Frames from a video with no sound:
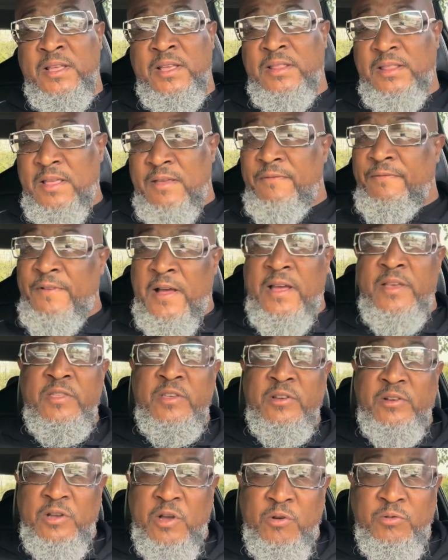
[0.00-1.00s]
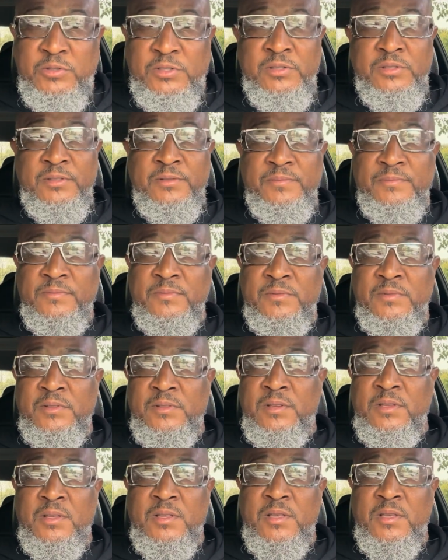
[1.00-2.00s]
They fired their coaches
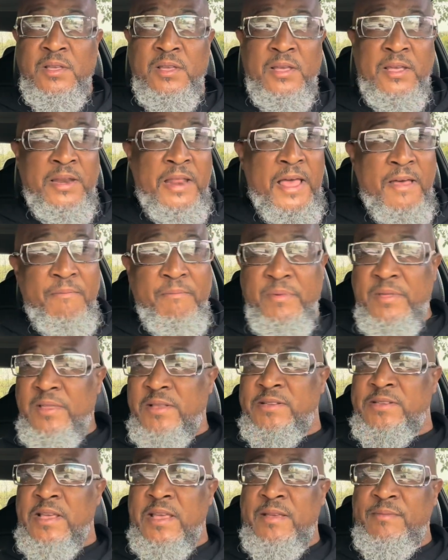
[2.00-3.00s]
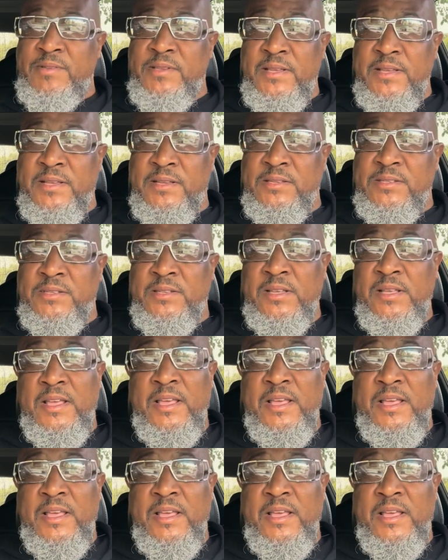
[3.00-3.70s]
and haven't been the same since.